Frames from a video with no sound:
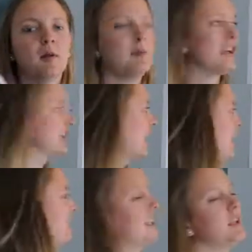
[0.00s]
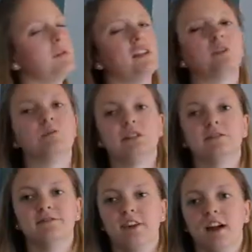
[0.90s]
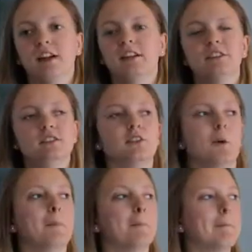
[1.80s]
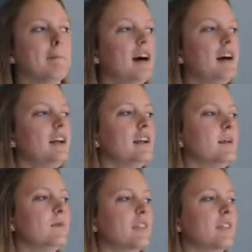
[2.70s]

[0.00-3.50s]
because I read him in Norwegian first, so my